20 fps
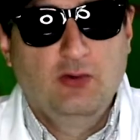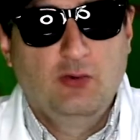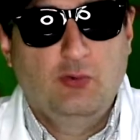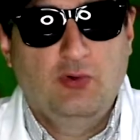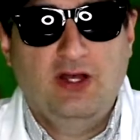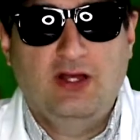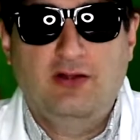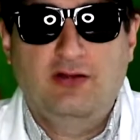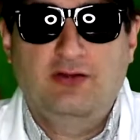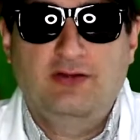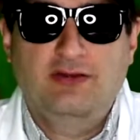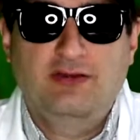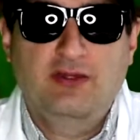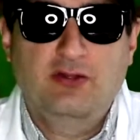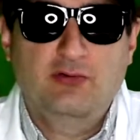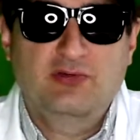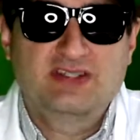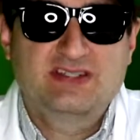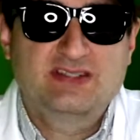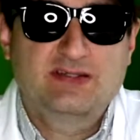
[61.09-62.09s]
well,
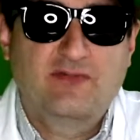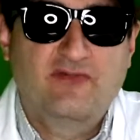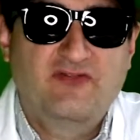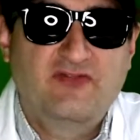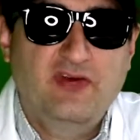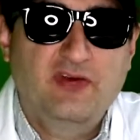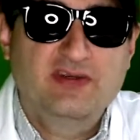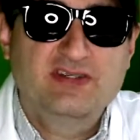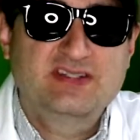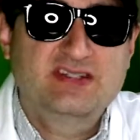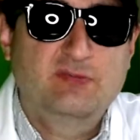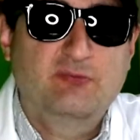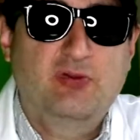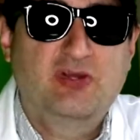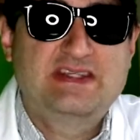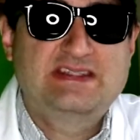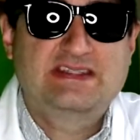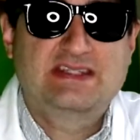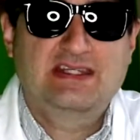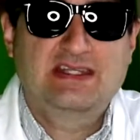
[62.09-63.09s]
there was some very
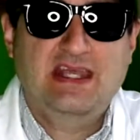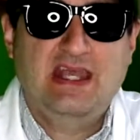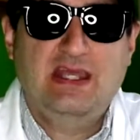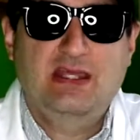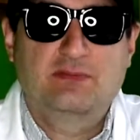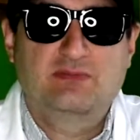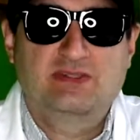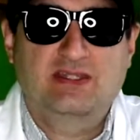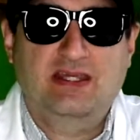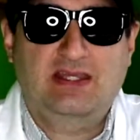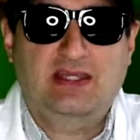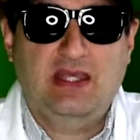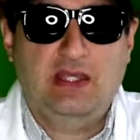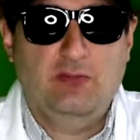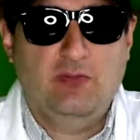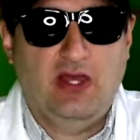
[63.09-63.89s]
simplistic games that came